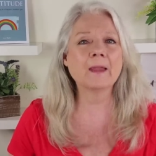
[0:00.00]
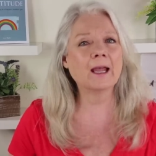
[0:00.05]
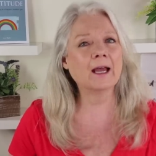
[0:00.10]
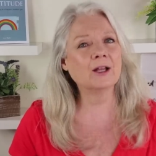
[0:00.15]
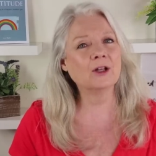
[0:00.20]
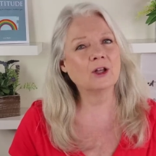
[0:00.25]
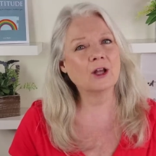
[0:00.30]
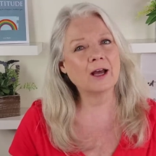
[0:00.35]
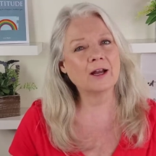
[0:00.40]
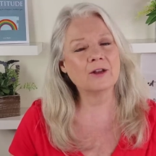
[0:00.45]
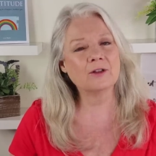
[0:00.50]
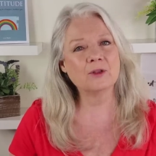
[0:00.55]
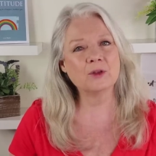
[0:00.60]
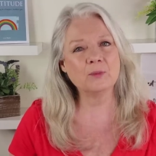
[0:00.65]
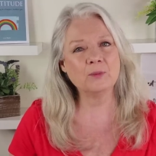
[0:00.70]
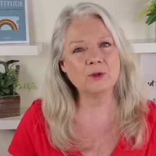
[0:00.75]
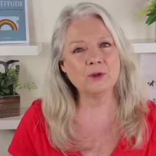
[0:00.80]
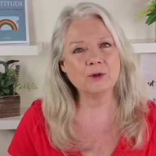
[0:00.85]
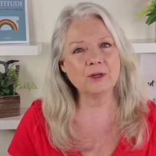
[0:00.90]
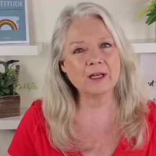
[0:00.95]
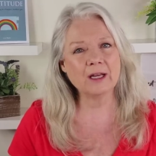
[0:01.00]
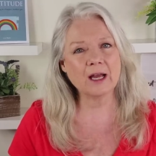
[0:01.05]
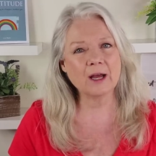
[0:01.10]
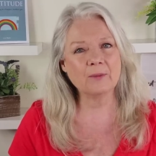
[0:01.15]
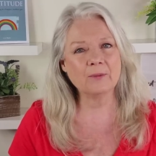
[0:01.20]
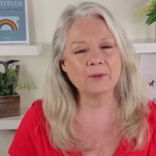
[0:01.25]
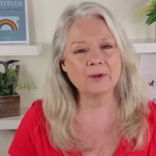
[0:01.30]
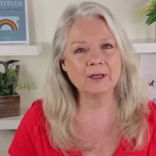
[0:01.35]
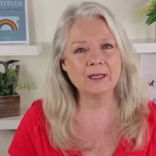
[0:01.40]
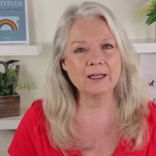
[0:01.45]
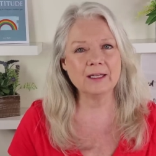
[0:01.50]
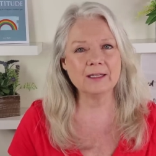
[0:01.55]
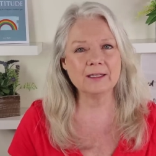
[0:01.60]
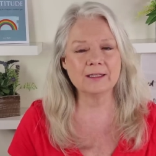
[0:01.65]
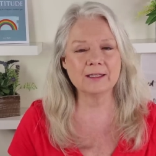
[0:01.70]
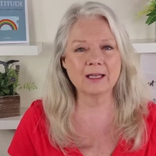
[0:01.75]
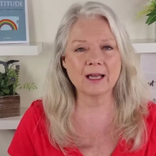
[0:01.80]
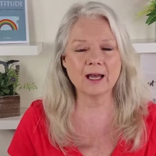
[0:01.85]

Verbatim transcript: a lot of the beauty companies